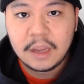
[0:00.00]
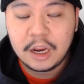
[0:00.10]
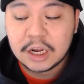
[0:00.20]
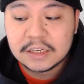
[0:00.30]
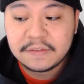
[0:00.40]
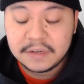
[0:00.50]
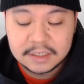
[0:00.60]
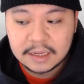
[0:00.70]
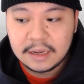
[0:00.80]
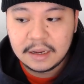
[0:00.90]
And you guys have to
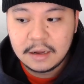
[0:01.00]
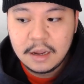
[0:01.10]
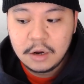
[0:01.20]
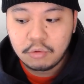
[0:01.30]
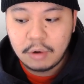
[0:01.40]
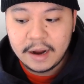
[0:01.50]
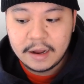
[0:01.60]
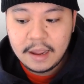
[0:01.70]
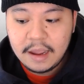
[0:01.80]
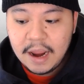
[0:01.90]
scan, right?
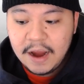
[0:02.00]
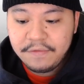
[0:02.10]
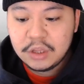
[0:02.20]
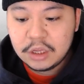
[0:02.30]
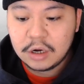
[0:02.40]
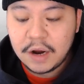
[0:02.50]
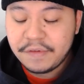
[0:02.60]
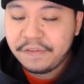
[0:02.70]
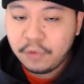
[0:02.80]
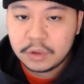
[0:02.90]
Every year,
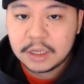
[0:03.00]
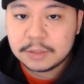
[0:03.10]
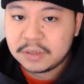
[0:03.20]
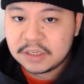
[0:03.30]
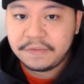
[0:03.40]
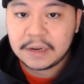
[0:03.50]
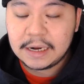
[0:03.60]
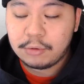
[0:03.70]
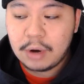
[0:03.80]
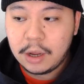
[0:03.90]
every 4 years
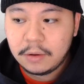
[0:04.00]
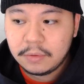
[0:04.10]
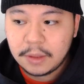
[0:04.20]
specifically, right?